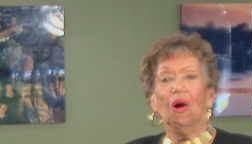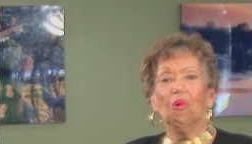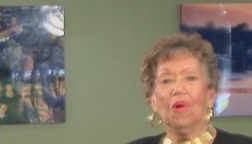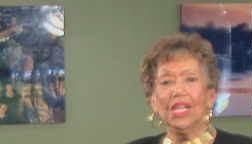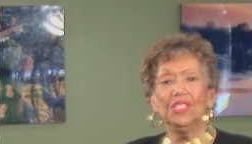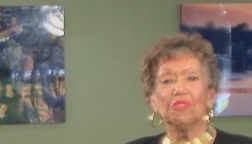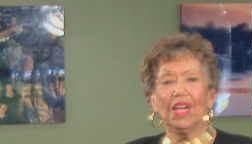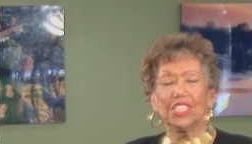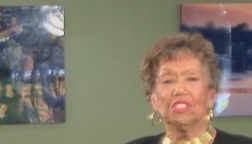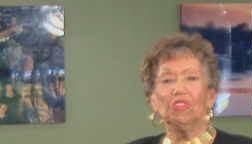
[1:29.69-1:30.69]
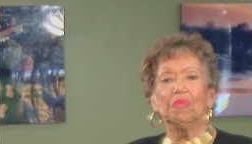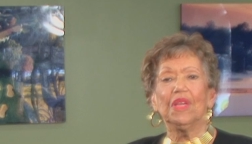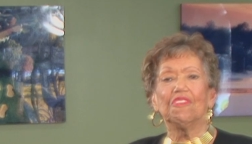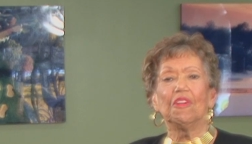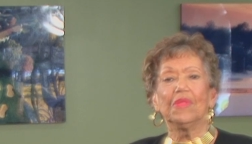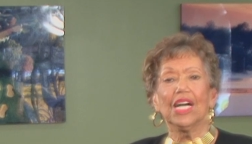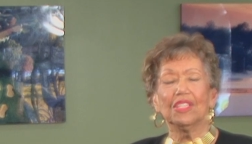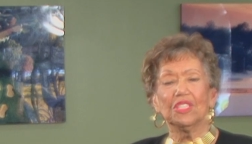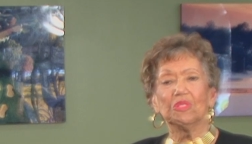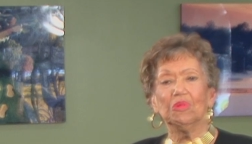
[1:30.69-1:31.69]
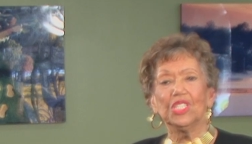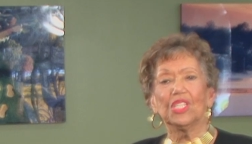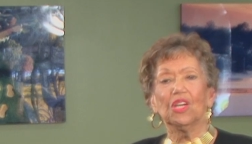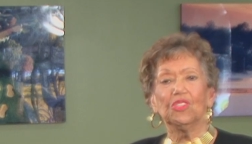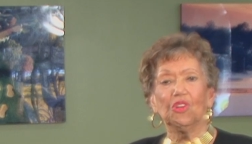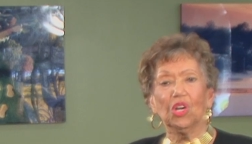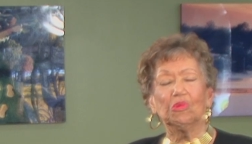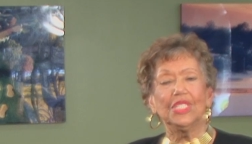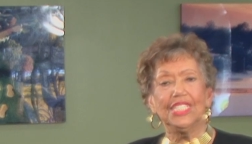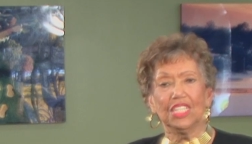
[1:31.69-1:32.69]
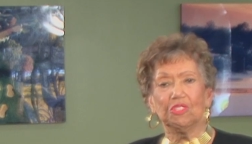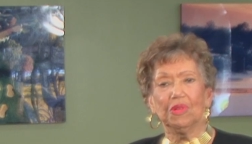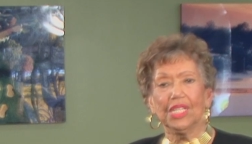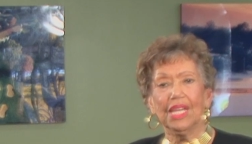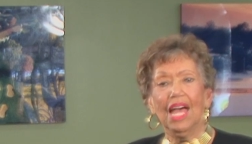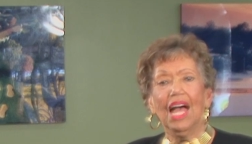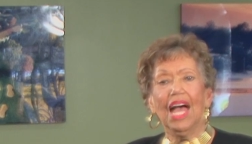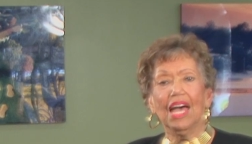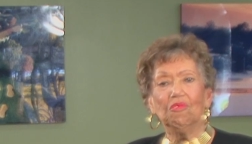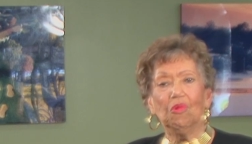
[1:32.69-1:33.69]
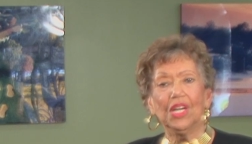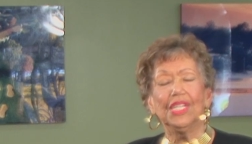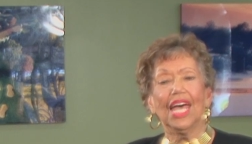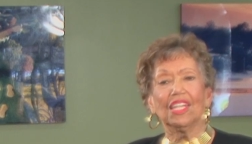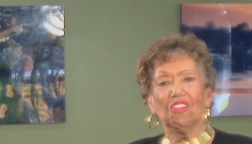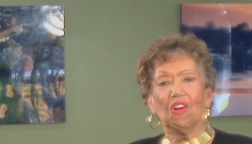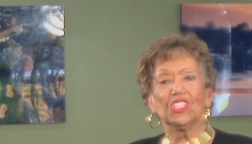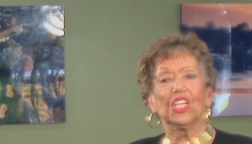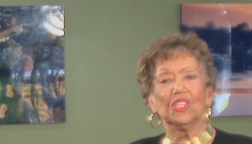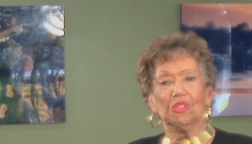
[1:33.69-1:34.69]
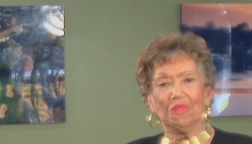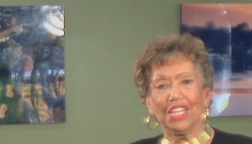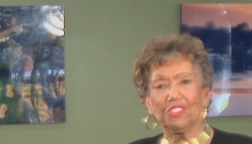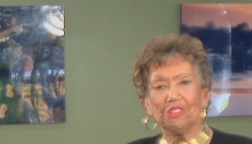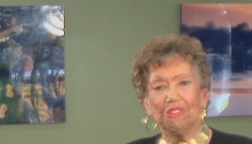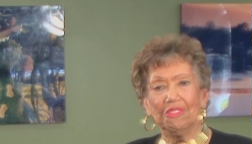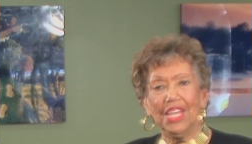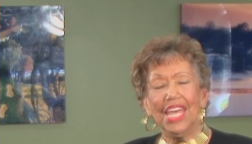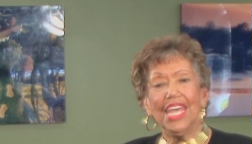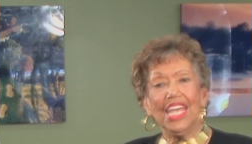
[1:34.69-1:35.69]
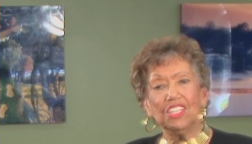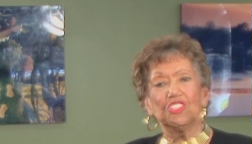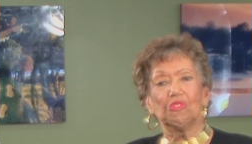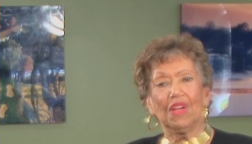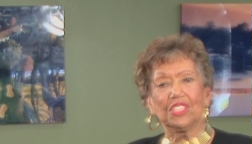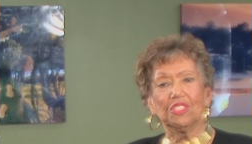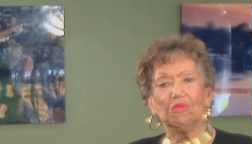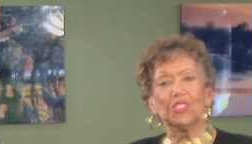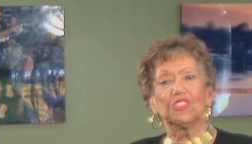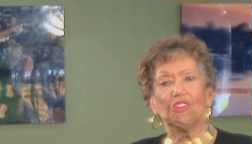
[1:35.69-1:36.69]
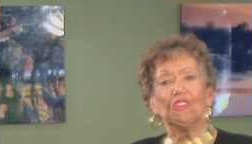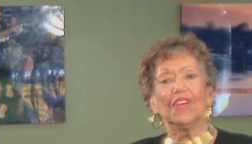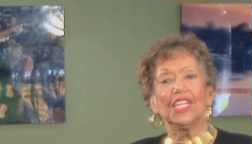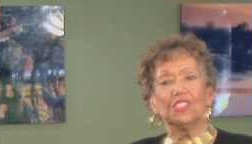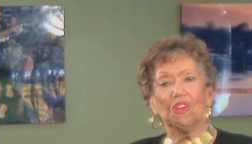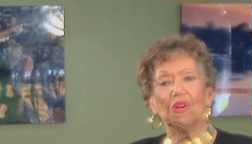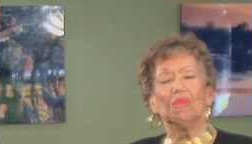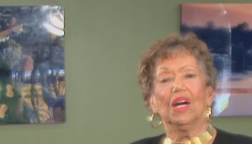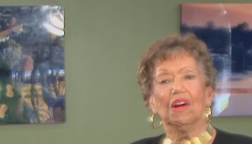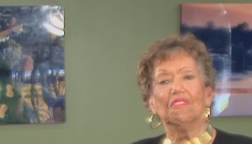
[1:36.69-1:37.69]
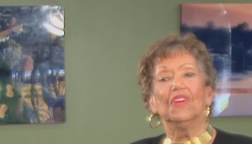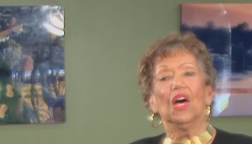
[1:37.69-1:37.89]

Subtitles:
One director will be from the Hunters Woods Dogwood District and one at-large director. Each director will serve a term of